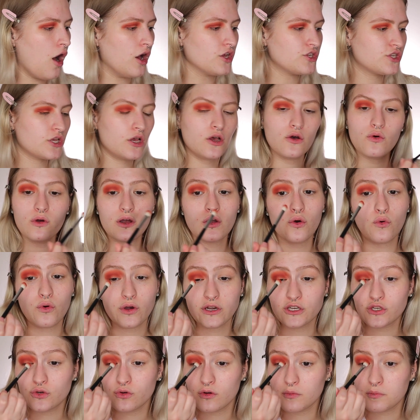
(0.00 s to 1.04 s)
also
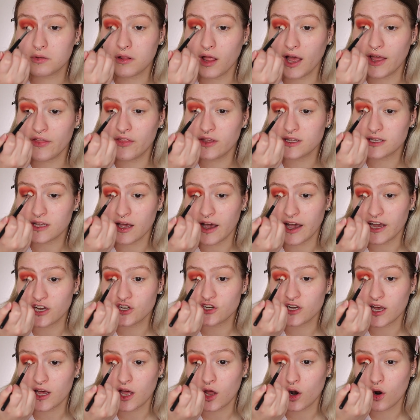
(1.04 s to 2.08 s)
going to apply this
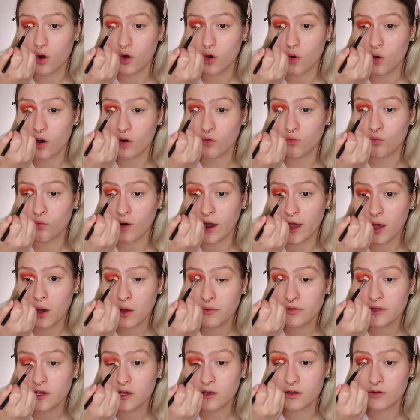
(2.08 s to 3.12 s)
eyeshadow right
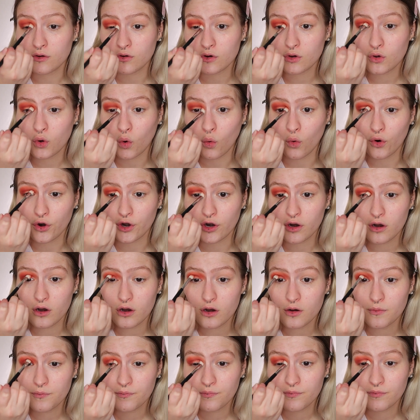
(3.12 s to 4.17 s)
on the inner
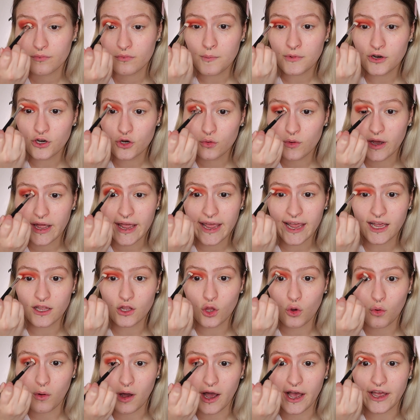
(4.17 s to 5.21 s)
corner. I'm going to do a
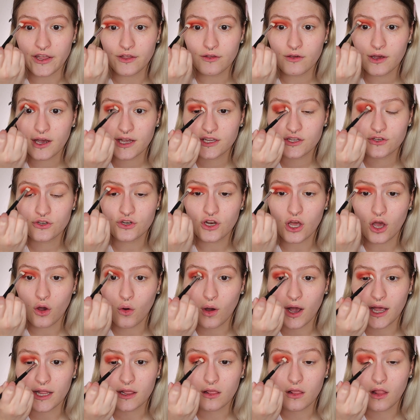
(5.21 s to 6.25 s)
halo eye. You guys
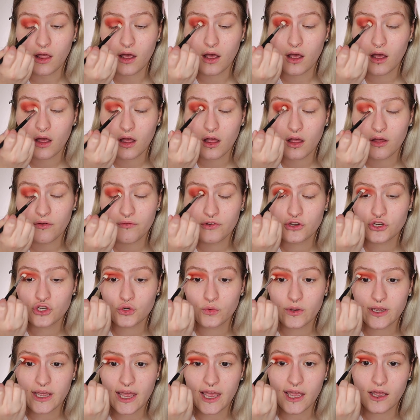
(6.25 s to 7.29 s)
know I love
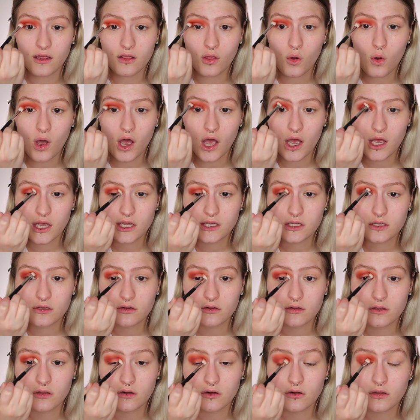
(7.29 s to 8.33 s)
doing halo eyes.
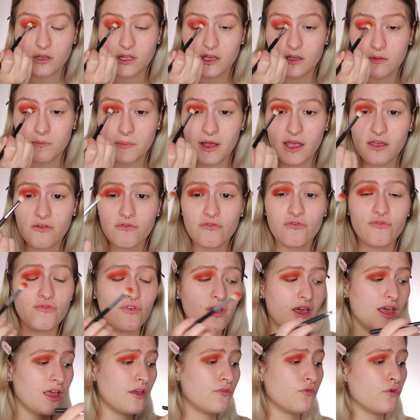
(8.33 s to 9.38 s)
They're literally my
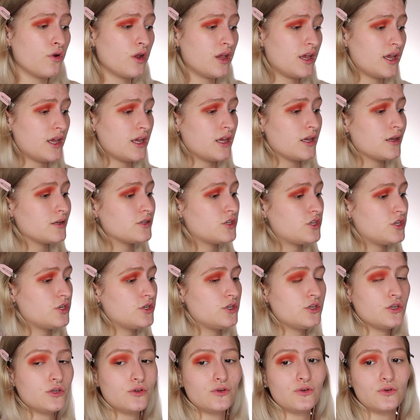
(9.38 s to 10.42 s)
favorite to
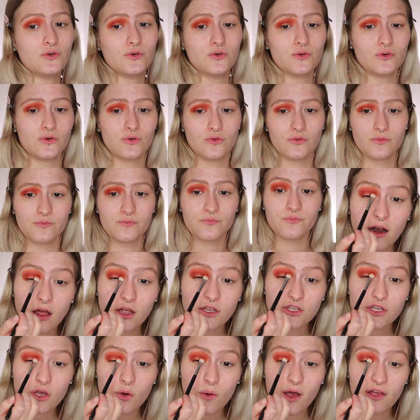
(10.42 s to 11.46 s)
do. And
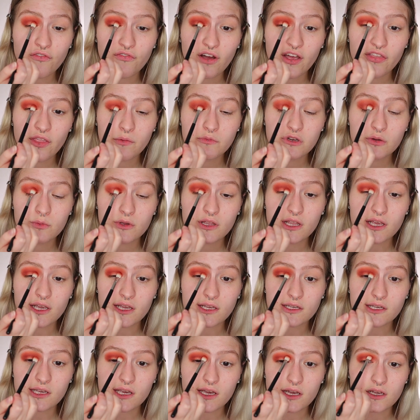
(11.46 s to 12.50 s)
also I find them to be the
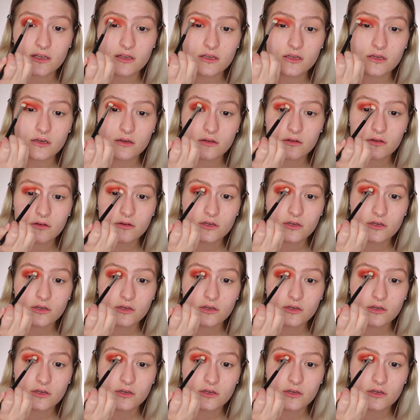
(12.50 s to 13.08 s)
easiest